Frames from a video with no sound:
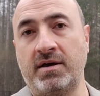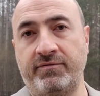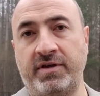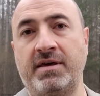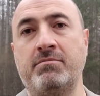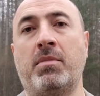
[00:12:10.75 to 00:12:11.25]

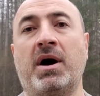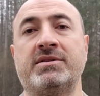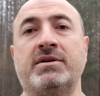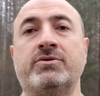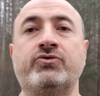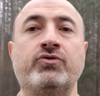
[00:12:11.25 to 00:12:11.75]
EV
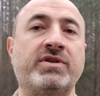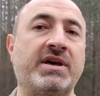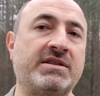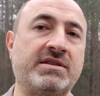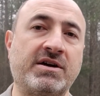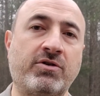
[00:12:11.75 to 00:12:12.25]
model to
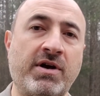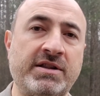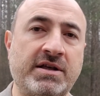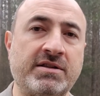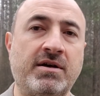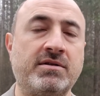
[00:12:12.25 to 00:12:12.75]
get the credit.